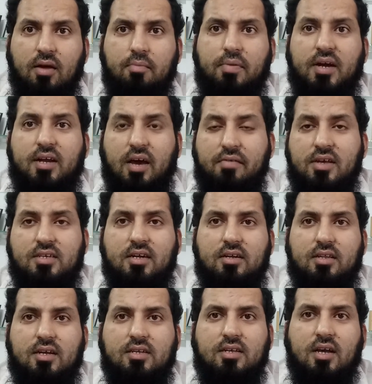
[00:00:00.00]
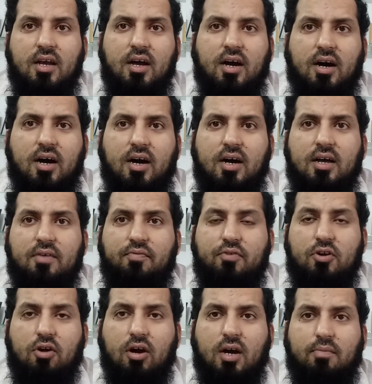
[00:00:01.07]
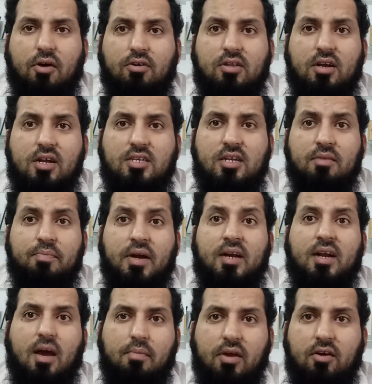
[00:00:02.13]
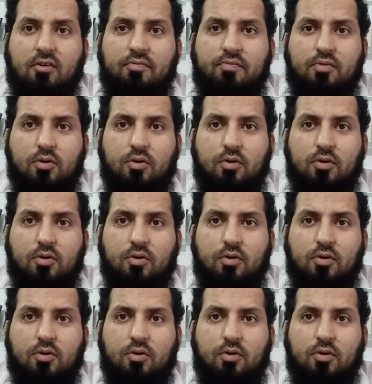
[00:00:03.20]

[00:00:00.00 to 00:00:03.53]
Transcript: But having said this, if we talk about the recent pandemic of